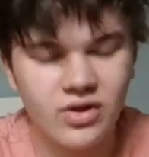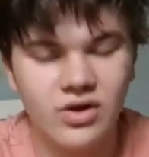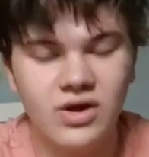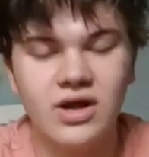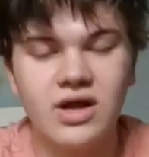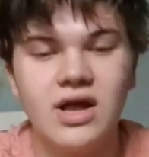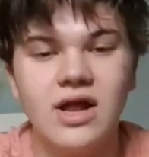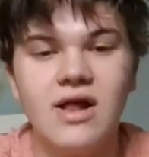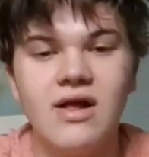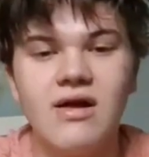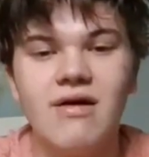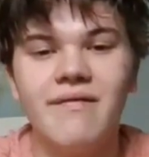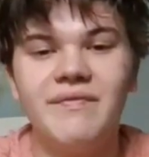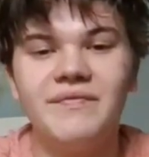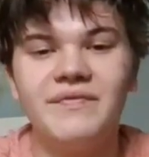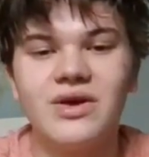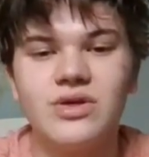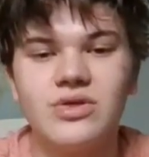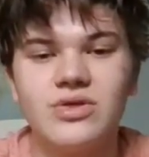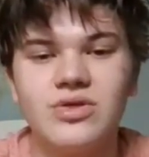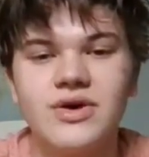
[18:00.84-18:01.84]
Okay.
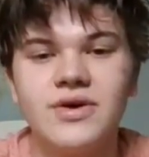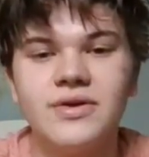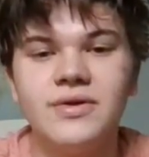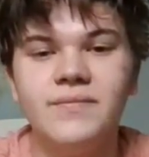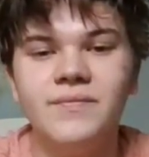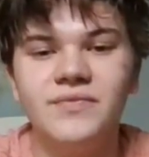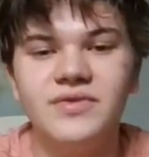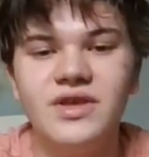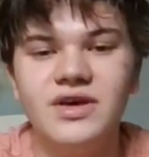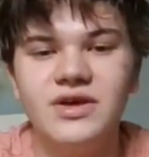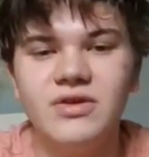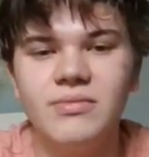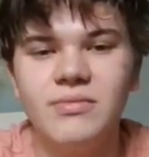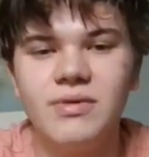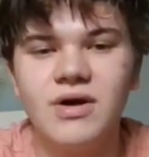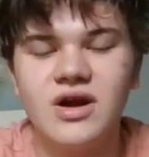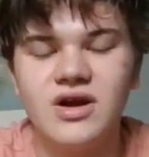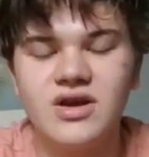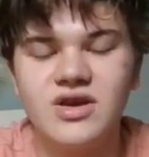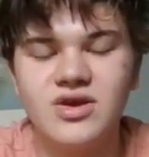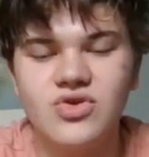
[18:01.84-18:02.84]
I said, at
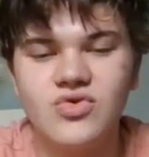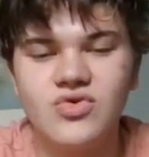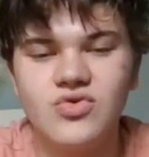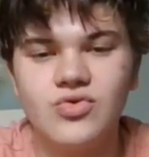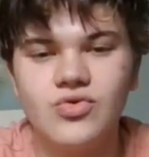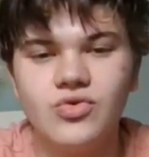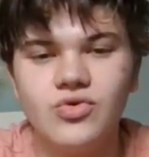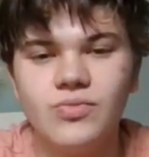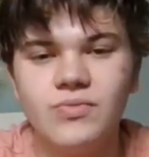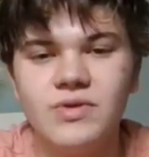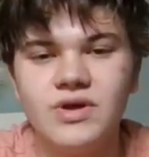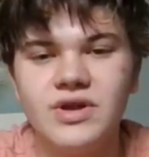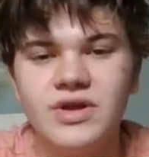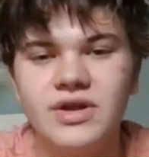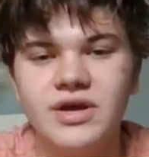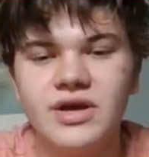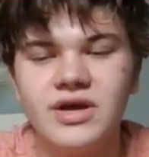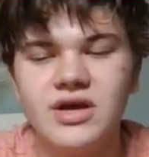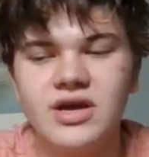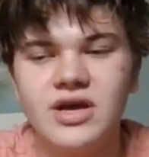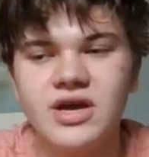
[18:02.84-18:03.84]

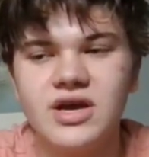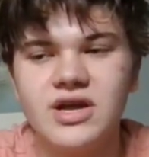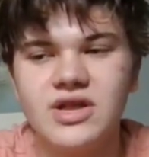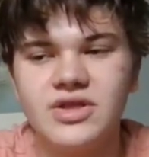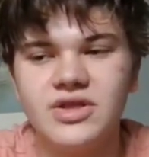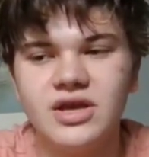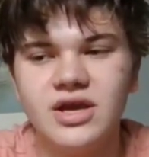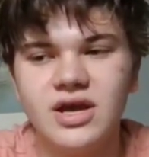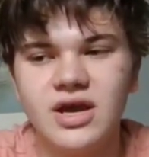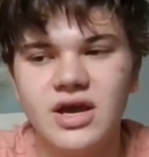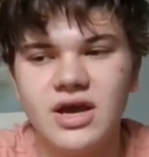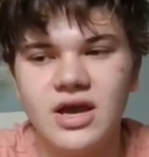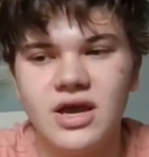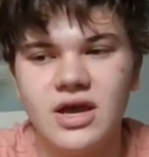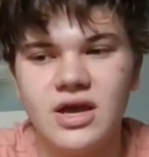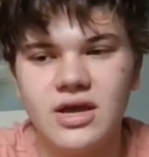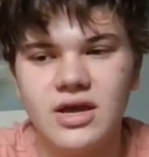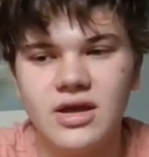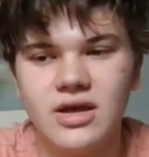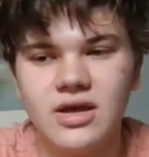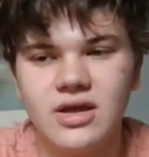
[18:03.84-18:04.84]
the hair.